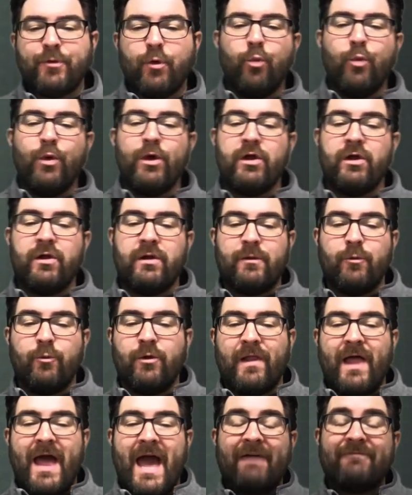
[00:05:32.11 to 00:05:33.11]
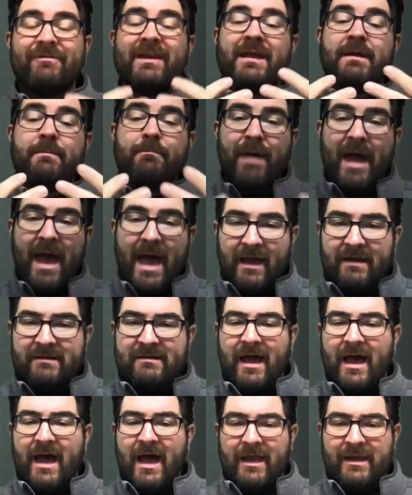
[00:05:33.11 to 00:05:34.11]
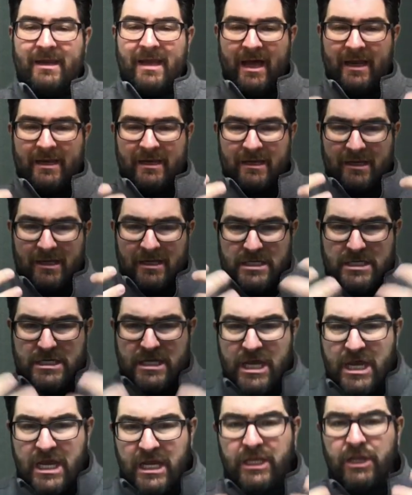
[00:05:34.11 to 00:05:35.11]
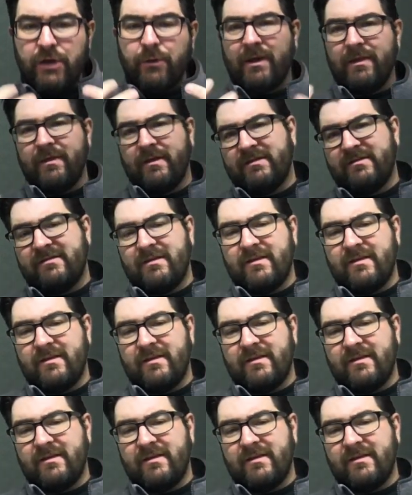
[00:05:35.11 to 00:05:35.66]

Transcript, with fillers: will, will have an impact on, on continuing this,